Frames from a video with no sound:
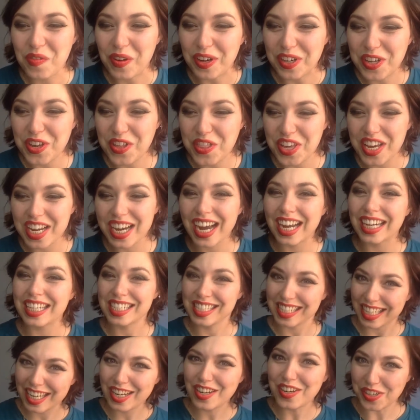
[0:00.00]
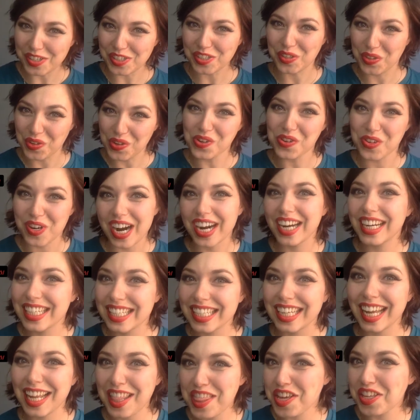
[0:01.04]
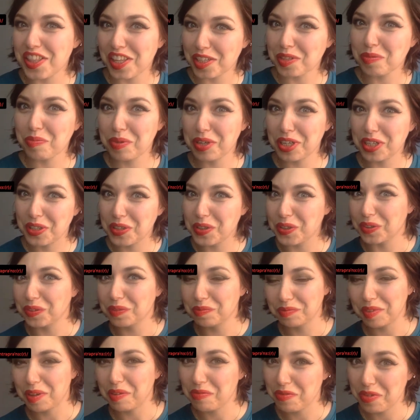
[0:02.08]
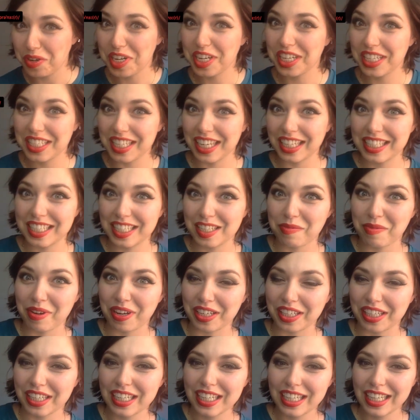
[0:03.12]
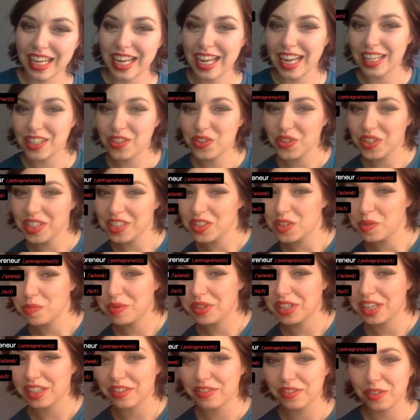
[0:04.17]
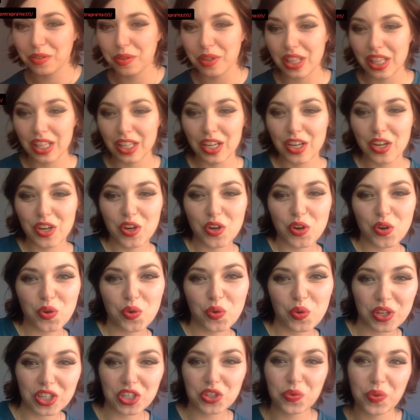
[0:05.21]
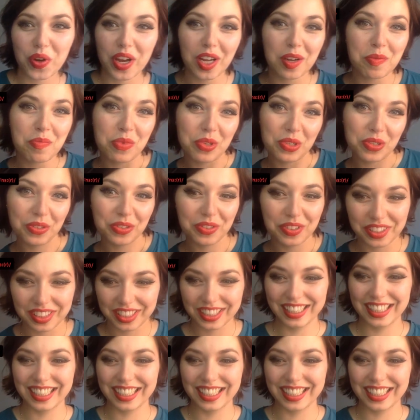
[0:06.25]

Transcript: What do you think, guys? It looks cool, right? I think that's pretty cool. I'm really excited about it. I do need to be careful with which way I move.